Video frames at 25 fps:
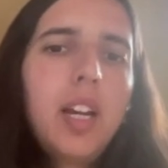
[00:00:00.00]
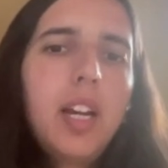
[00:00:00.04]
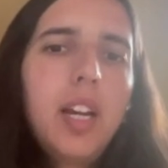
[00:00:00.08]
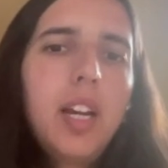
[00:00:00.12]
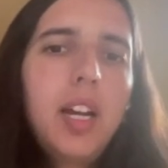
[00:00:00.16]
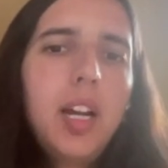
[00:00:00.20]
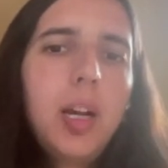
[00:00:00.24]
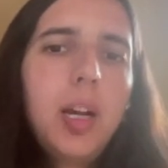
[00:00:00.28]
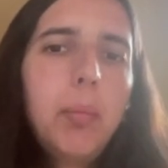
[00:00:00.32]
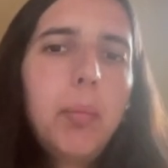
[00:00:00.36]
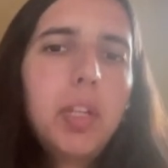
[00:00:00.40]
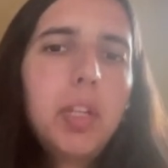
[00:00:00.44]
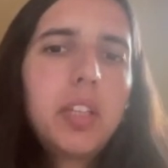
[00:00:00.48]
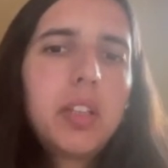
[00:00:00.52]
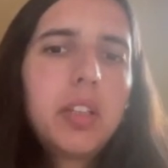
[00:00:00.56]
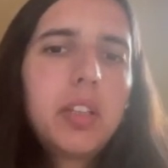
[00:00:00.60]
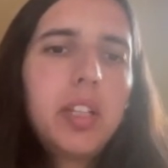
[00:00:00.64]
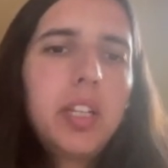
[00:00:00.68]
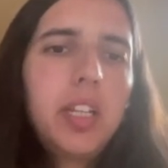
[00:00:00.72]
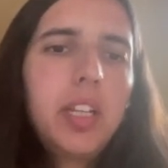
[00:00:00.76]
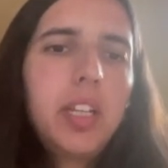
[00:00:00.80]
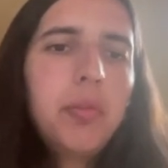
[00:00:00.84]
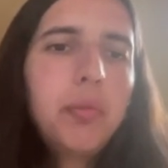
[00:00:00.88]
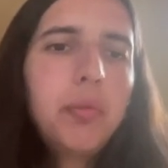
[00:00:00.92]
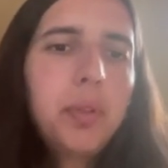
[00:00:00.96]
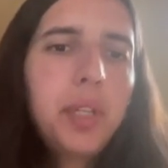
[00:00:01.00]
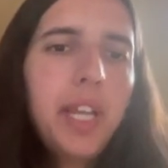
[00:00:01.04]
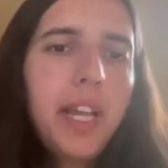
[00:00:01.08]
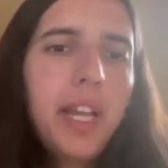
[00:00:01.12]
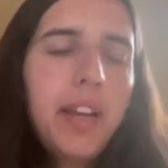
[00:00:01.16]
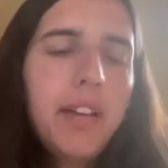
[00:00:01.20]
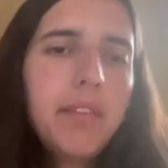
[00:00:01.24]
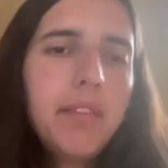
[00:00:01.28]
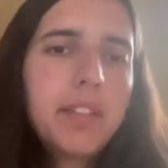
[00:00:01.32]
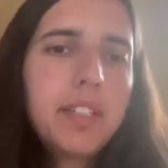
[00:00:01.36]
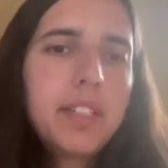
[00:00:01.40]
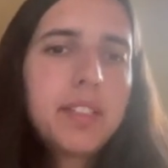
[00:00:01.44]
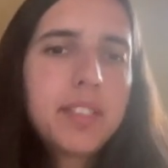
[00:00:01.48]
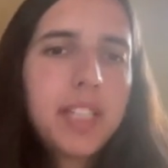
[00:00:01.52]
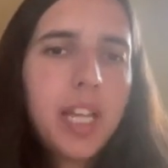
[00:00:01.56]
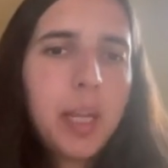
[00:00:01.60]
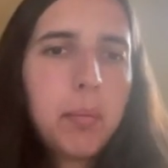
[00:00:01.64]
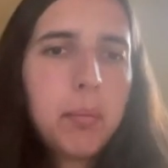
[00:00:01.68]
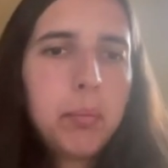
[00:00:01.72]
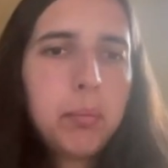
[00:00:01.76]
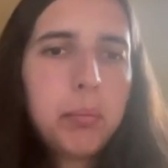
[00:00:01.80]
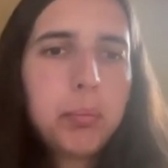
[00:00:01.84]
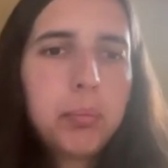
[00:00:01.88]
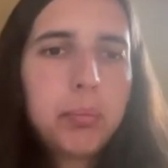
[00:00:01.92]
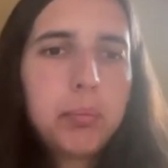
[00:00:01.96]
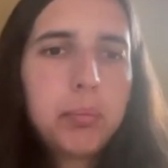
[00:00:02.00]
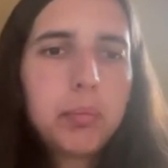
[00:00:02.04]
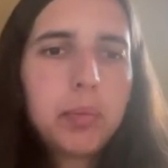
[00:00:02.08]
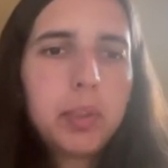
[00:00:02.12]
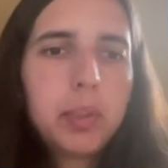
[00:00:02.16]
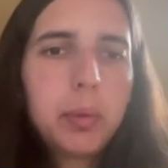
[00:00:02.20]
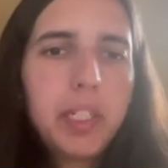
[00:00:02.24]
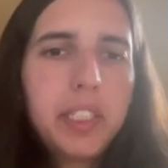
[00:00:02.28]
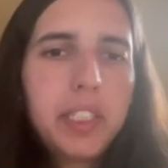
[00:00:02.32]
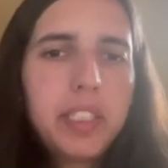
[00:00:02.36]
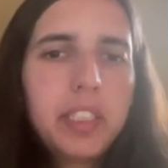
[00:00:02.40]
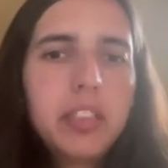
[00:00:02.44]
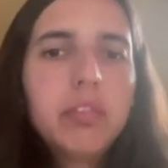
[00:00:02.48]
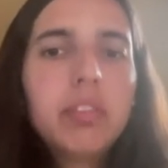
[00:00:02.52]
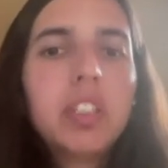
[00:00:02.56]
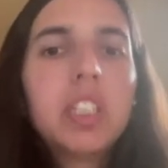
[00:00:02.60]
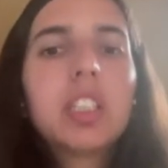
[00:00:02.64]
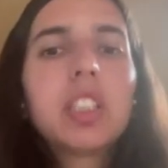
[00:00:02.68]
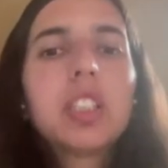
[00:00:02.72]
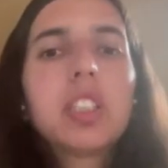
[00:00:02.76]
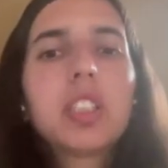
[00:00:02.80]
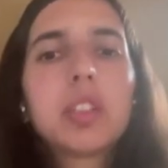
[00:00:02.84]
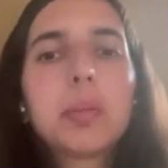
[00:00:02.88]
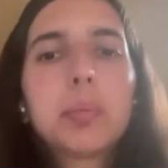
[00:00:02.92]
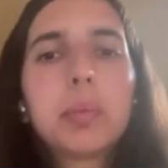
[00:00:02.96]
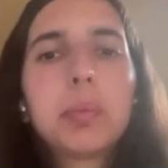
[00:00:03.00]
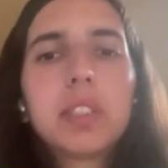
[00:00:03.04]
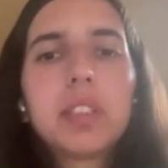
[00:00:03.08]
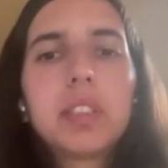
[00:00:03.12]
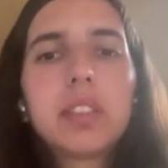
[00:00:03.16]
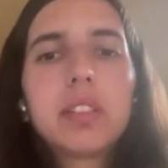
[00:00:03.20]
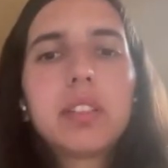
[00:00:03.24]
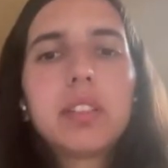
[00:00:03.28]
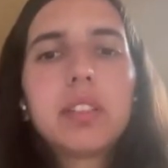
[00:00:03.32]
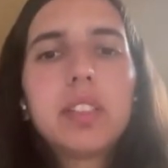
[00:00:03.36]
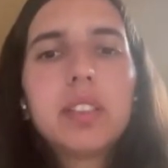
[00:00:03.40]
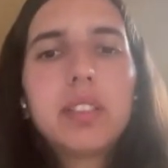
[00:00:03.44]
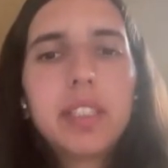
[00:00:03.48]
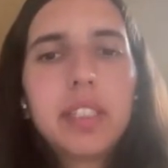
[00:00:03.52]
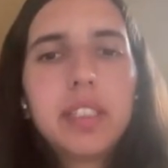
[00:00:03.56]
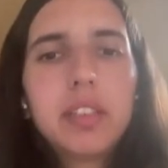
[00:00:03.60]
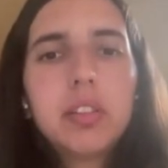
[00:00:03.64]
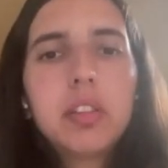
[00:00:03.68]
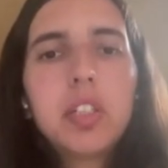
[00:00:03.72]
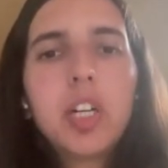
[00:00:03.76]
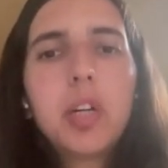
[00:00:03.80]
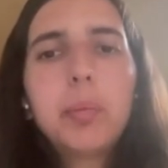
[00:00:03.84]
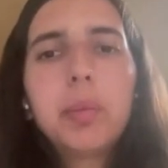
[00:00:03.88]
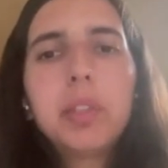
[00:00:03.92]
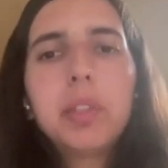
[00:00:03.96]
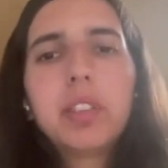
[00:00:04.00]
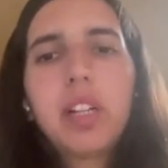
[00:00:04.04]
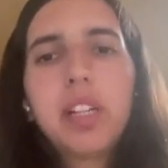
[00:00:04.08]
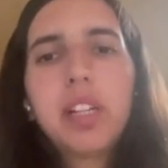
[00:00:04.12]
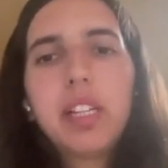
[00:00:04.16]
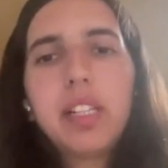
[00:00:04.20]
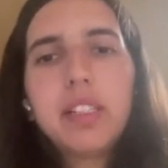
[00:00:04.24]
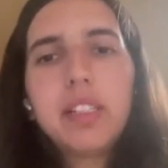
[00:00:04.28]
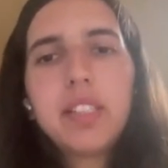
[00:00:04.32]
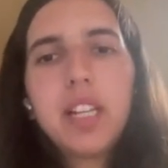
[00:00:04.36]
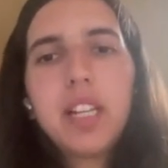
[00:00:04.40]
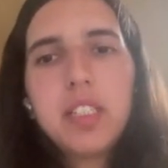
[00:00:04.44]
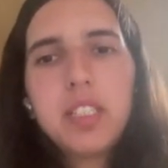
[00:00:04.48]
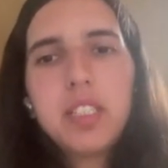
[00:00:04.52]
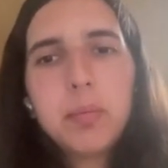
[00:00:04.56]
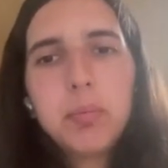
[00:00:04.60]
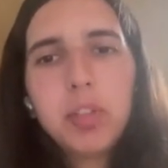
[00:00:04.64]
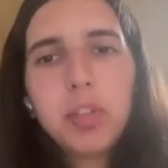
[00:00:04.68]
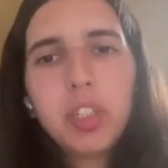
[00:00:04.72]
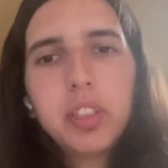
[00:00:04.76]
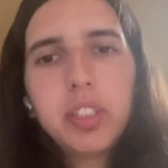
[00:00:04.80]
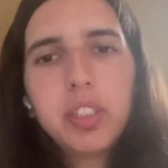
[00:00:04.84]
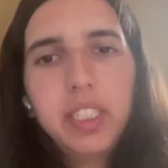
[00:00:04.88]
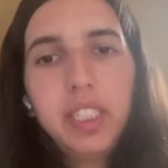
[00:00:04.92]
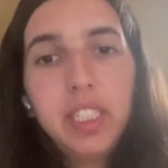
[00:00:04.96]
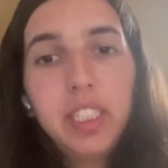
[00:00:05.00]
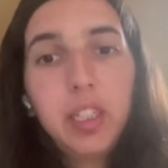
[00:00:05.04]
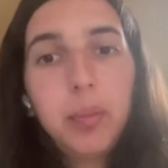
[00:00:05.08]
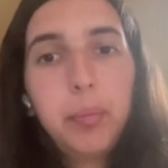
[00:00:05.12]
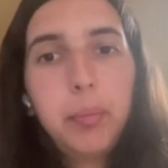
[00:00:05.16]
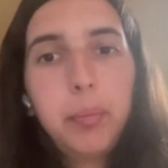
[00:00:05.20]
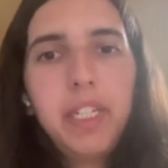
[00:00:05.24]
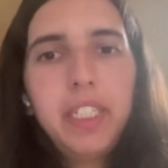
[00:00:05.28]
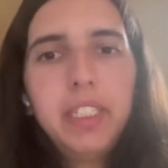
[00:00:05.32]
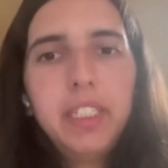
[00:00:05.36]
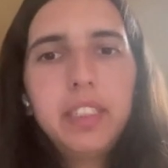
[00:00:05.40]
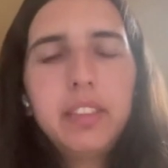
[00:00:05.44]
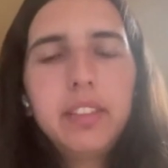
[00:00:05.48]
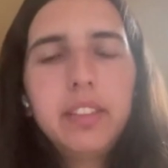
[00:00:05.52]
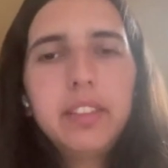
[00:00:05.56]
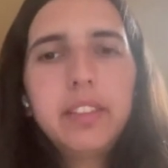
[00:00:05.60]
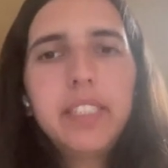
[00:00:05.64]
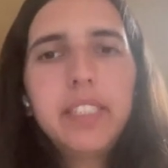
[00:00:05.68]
But if we have the same weighting function, but the tail copula is asymptotic independent,